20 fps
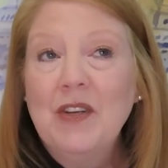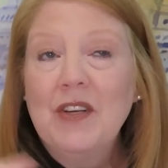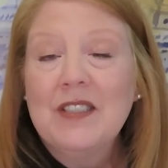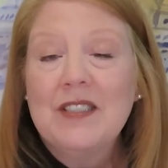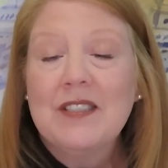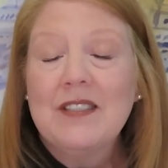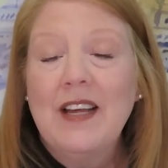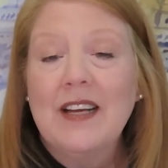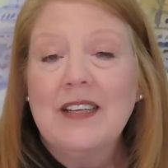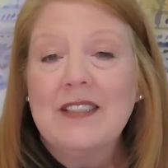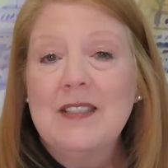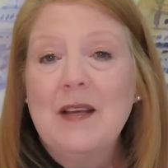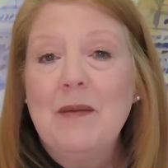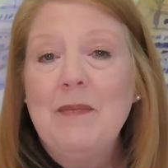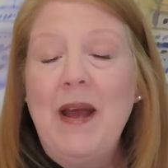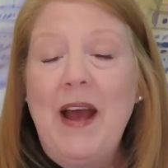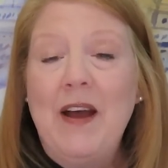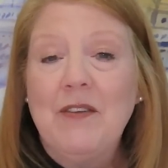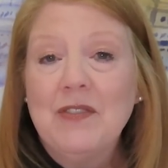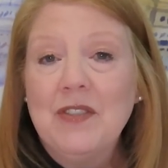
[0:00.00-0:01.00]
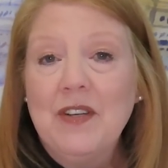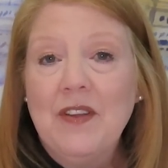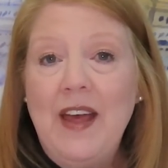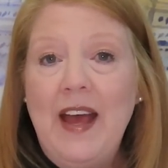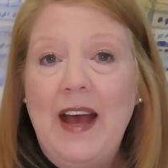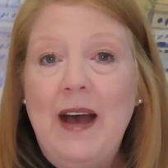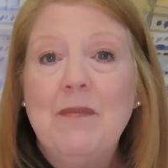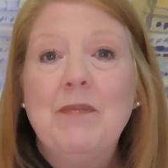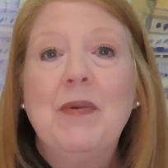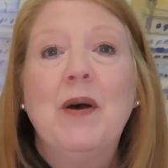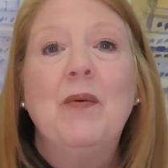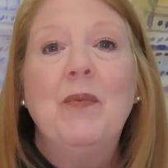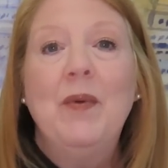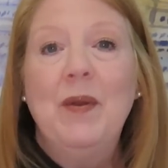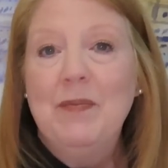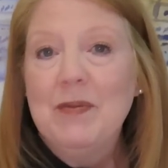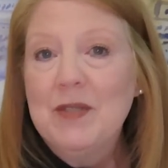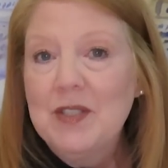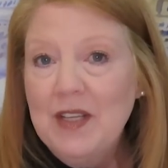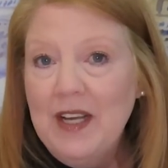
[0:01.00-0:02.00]
You could select some after that, but
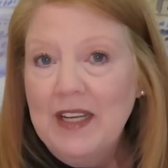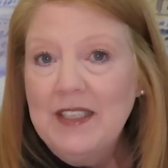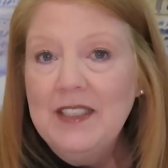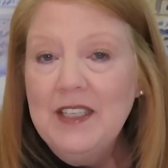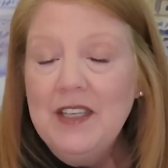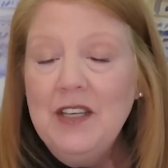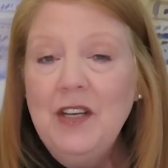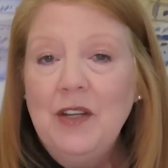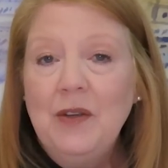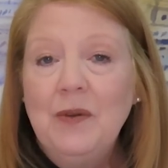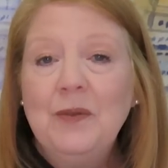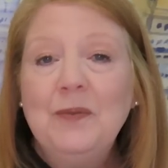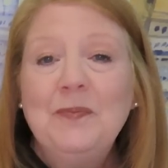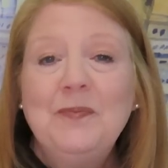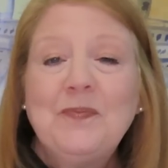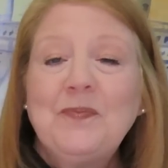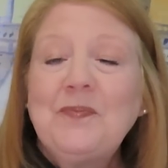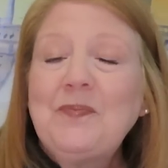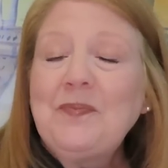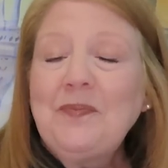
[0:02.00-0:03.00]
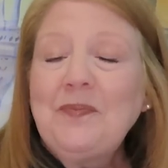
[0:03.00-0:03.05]
we selected noon.